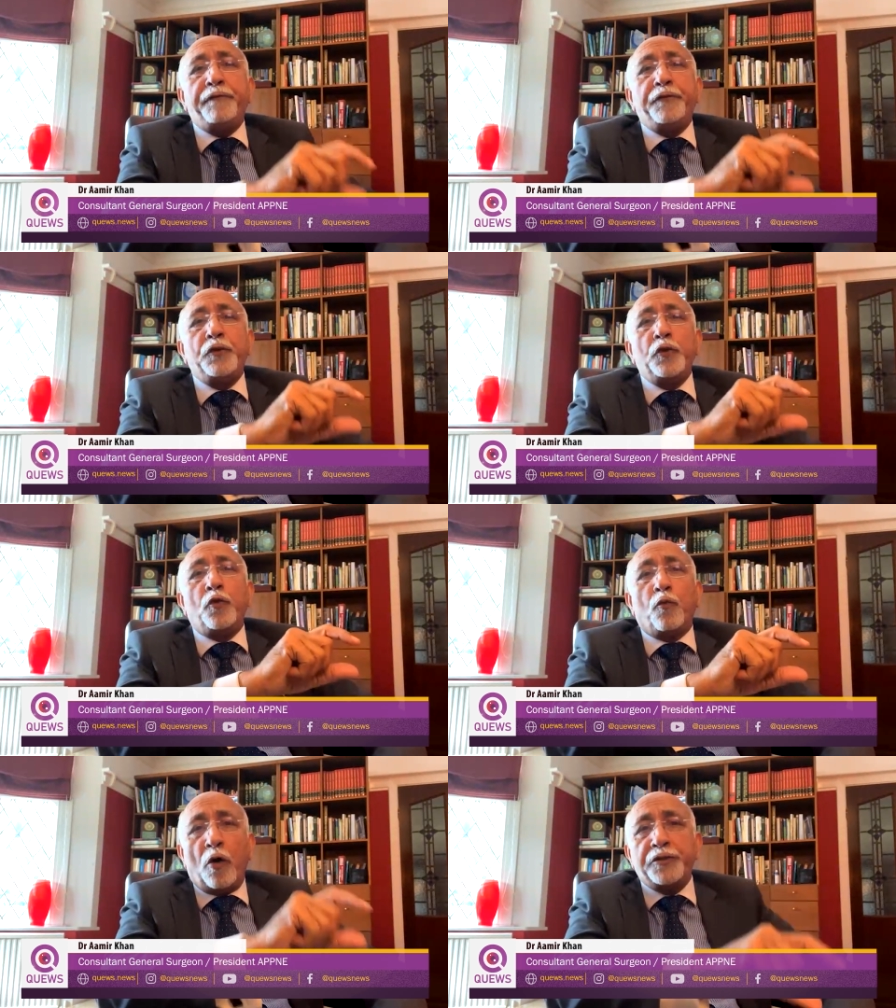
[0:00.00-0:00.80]
If
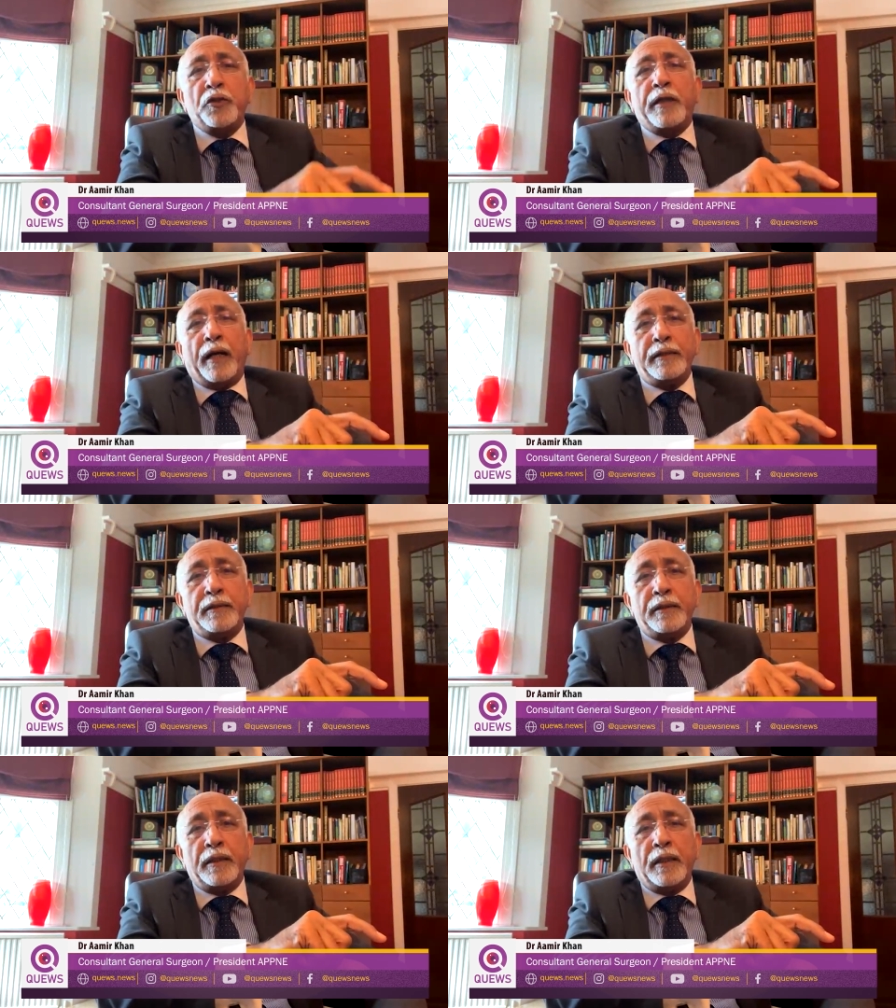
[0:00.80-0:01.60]
you watch your
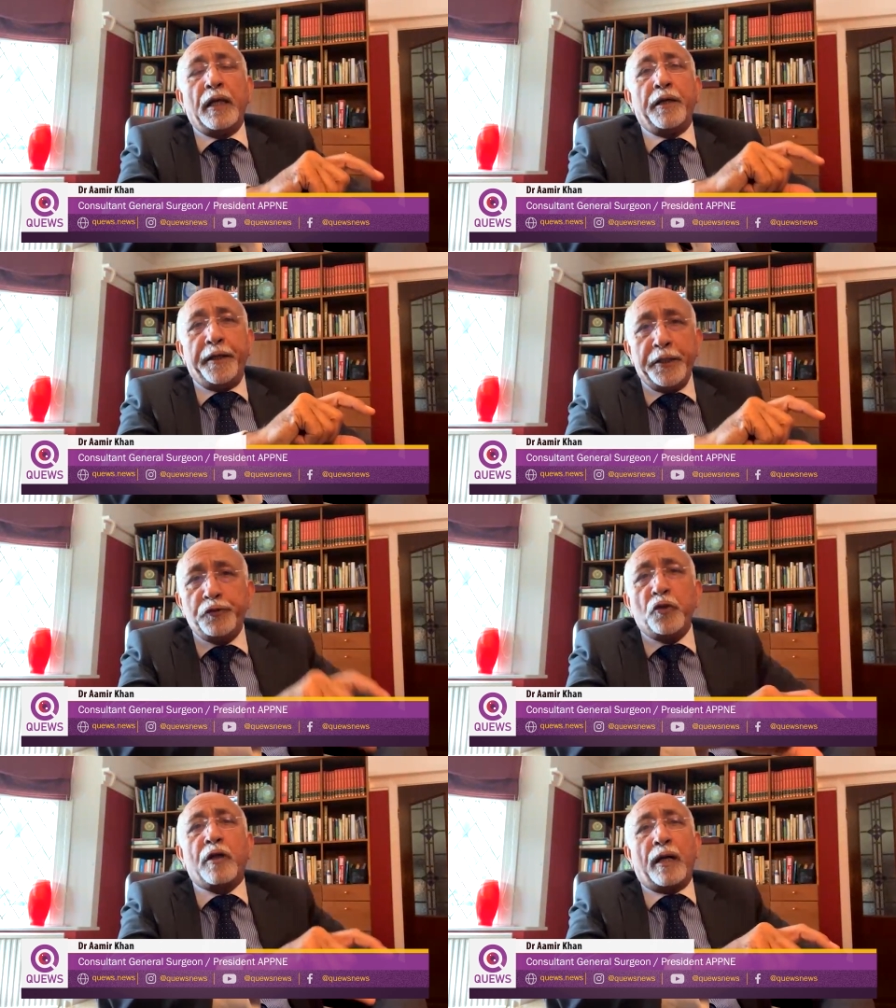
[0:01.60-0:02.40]
diet,
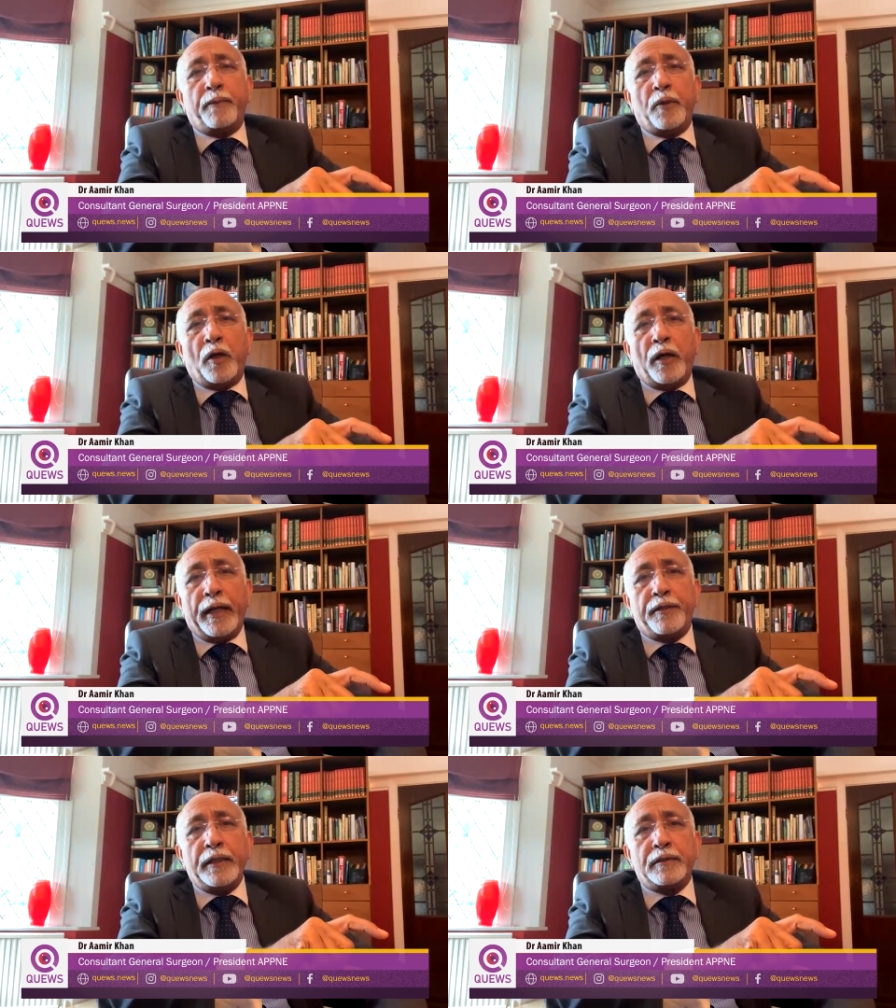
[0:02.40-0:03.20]
reduce your
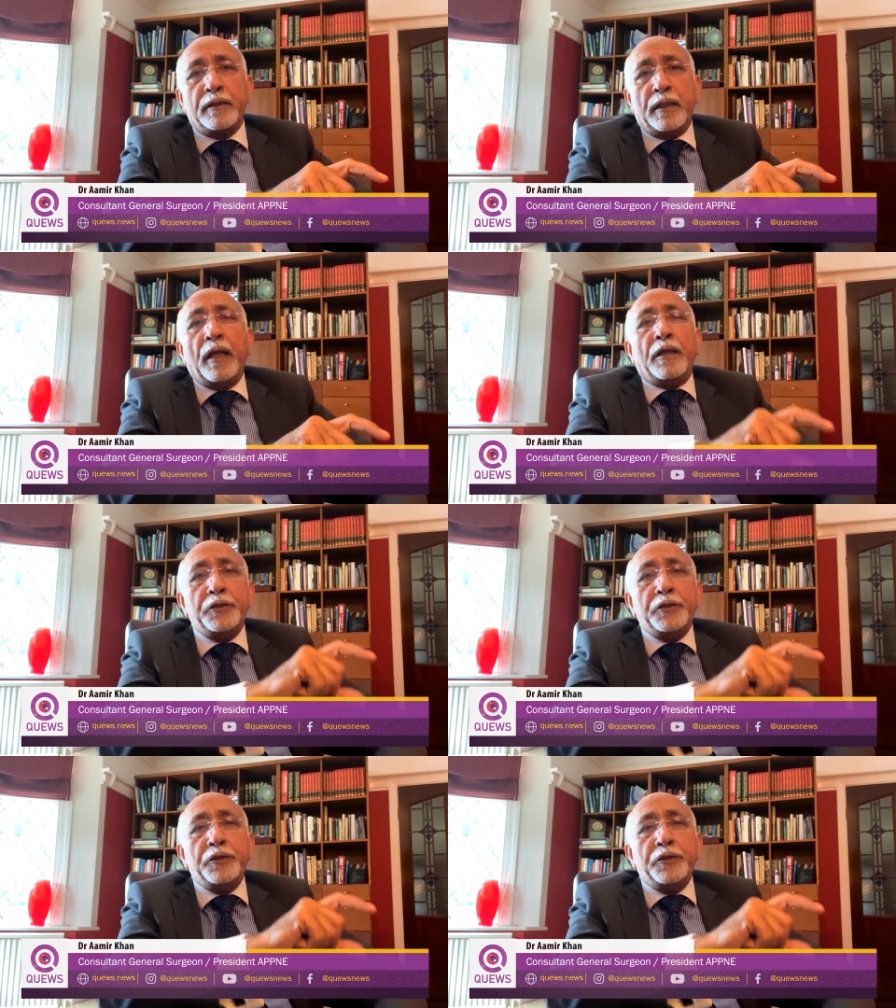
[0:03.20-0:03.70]
carbohydrates,